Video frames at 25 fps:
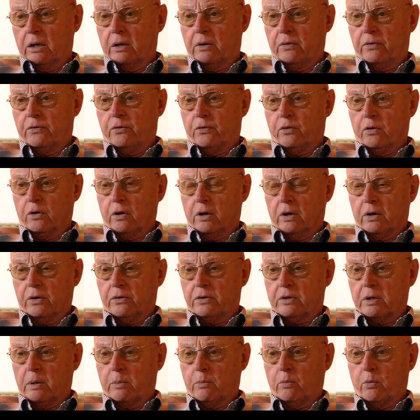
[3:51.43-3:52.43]
for
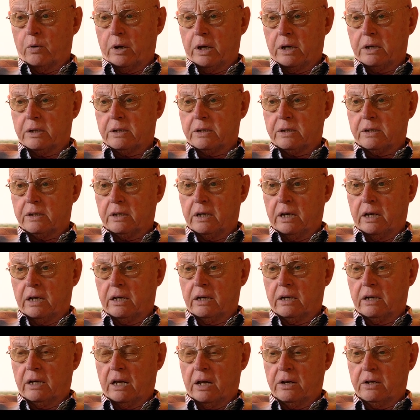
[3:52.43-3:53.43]
some weeks
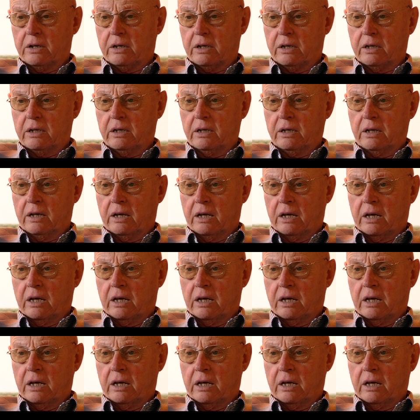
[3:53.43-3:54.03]
in London,